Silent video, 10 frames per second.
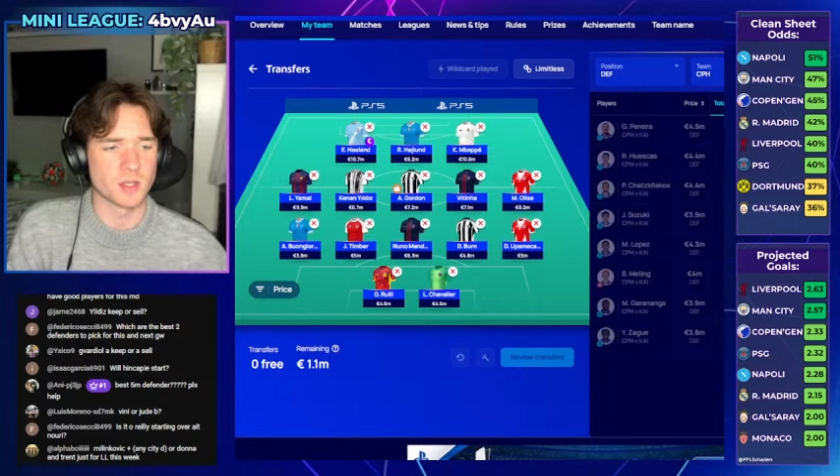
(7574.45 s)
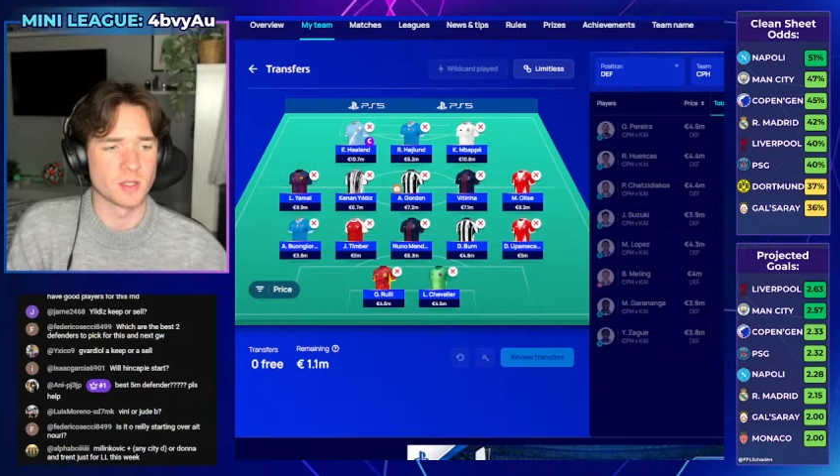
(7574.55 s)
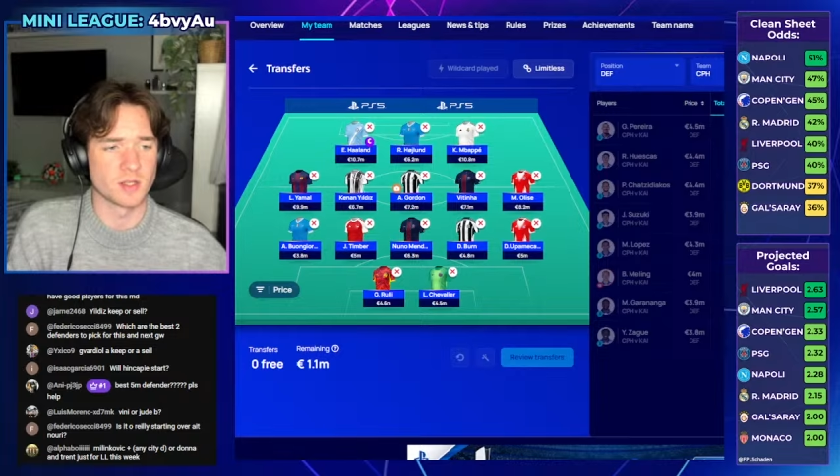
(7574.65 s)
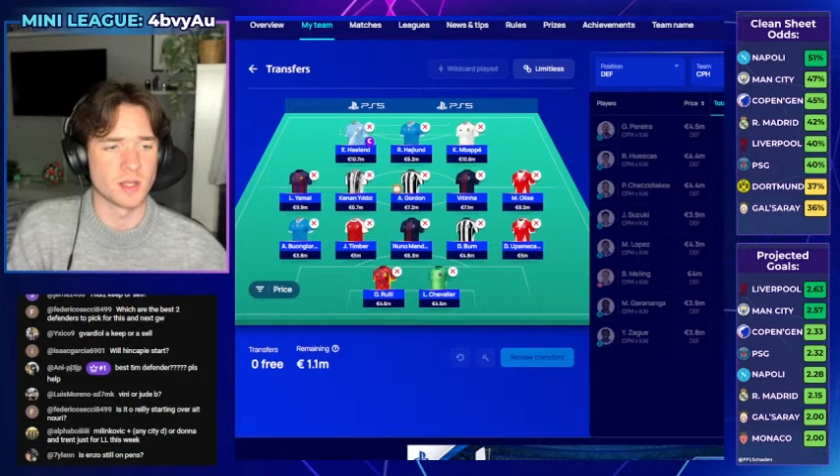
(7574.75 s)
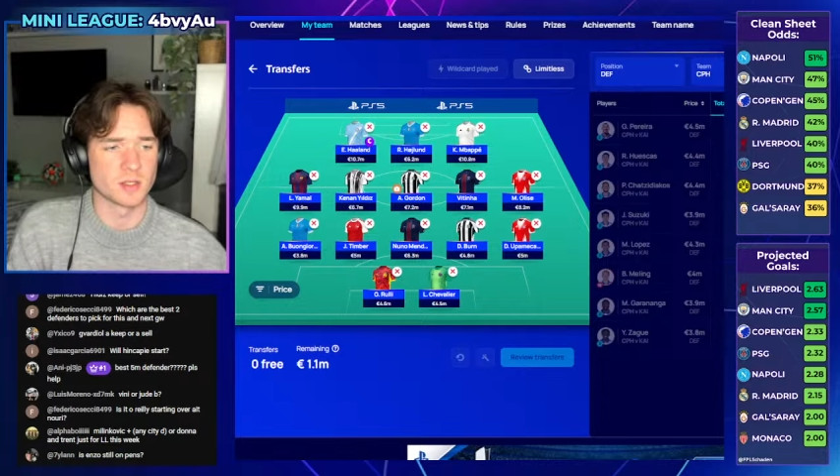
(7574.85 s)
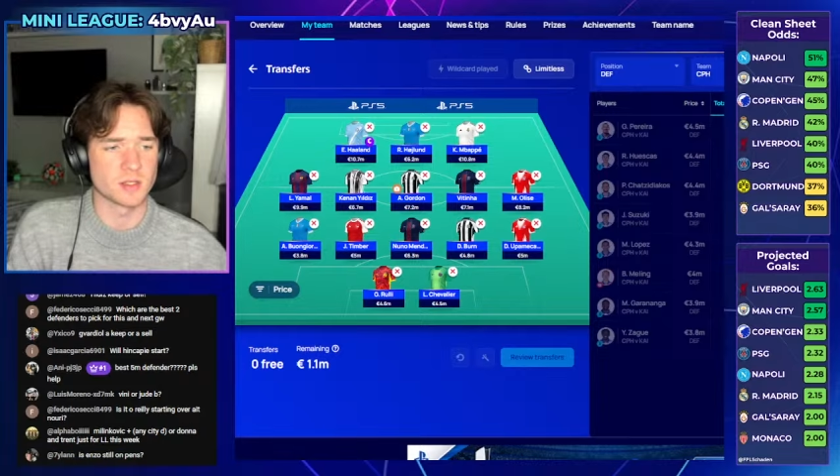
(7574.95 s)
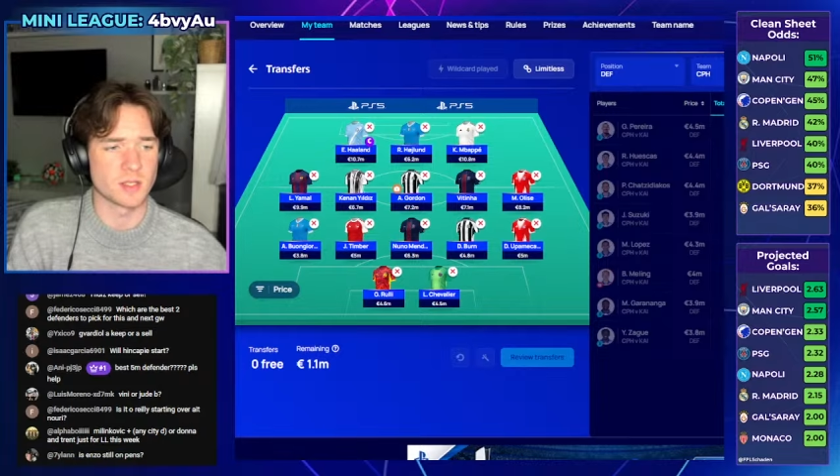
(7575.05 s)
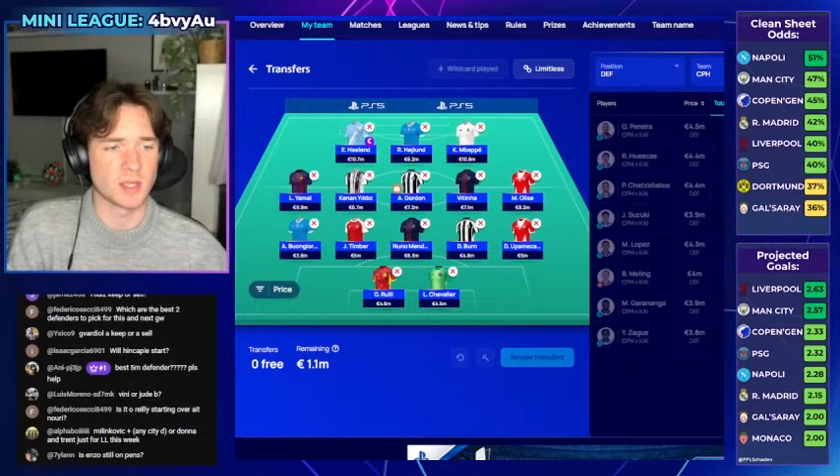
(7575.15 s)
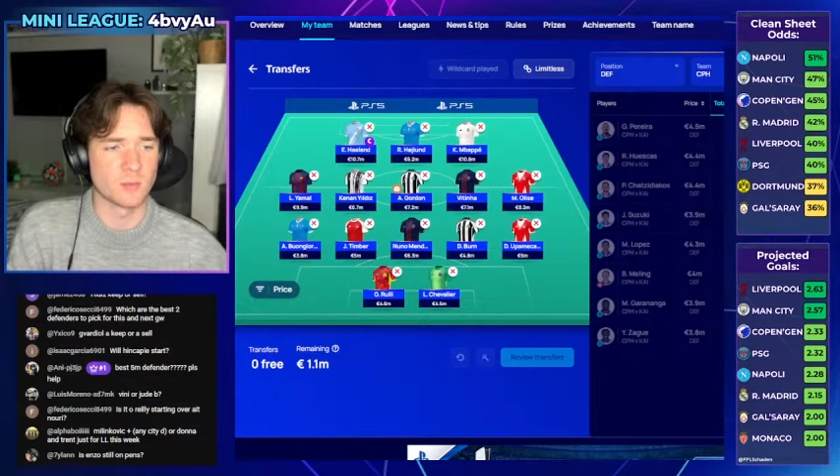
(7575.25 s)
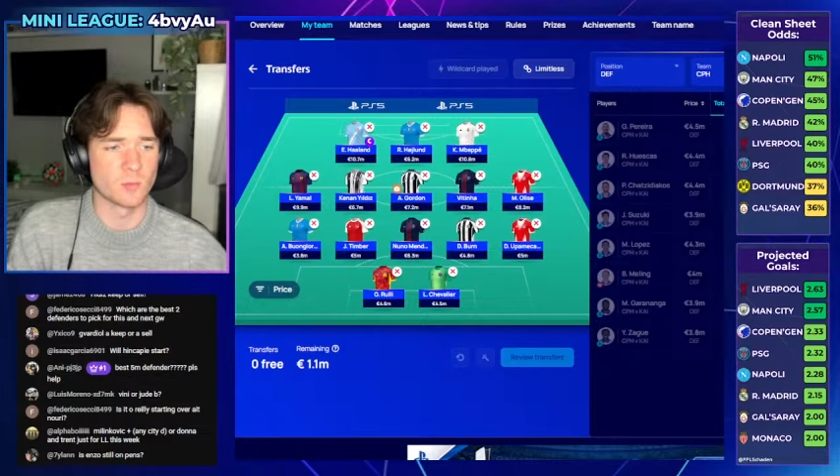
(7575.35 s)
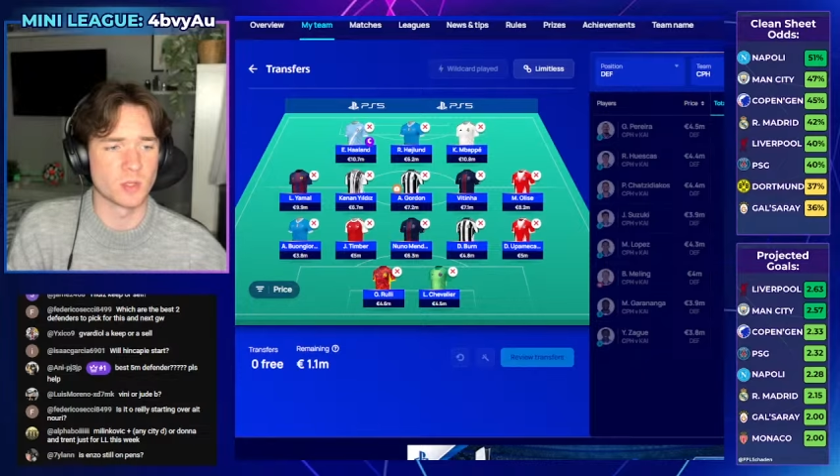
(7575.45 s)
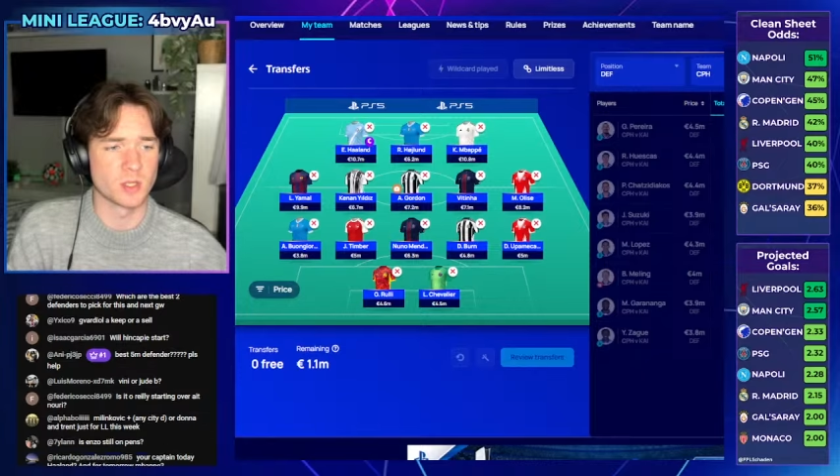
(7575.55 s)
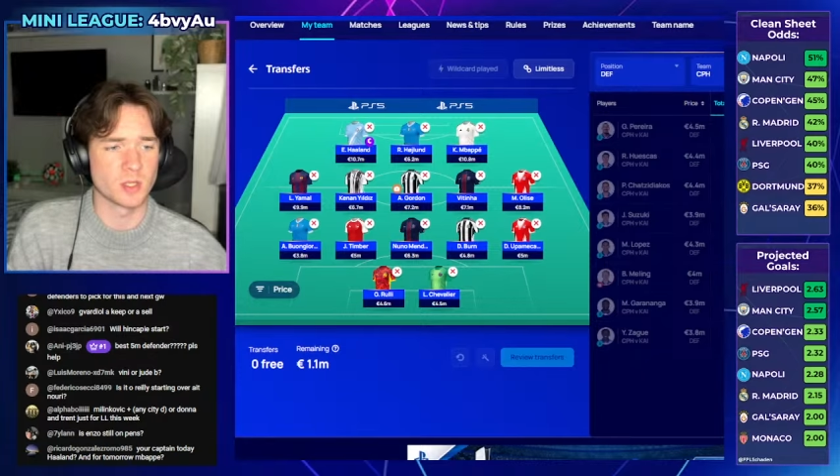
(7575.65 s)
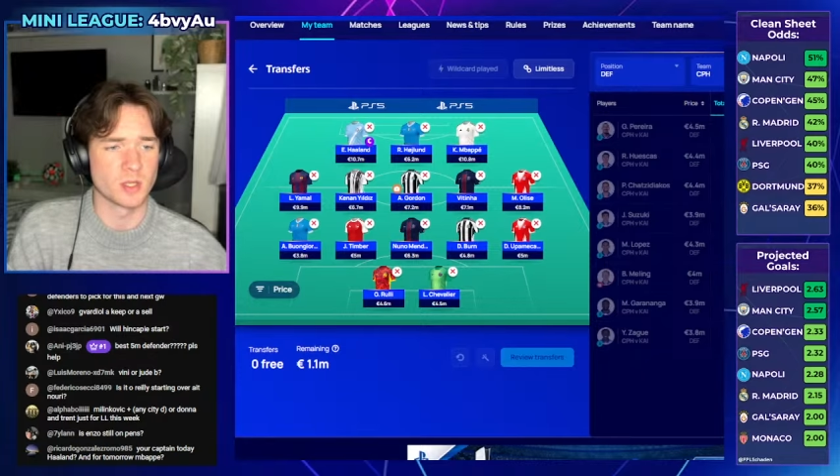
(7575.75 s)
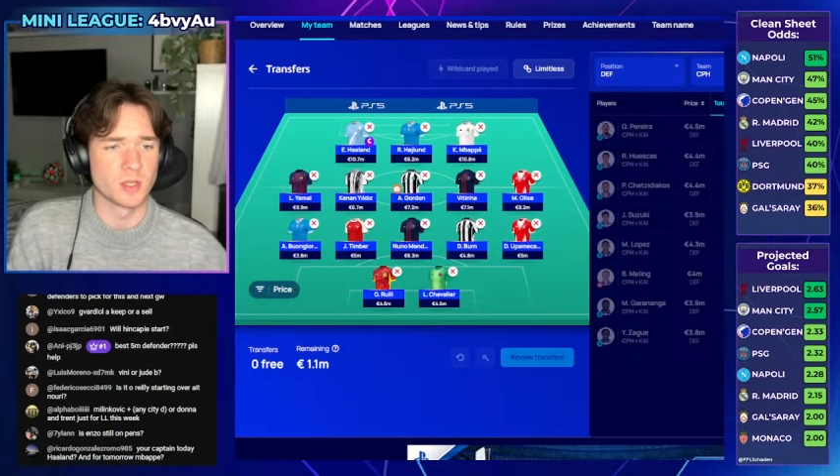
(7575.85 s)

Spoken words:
and next game week?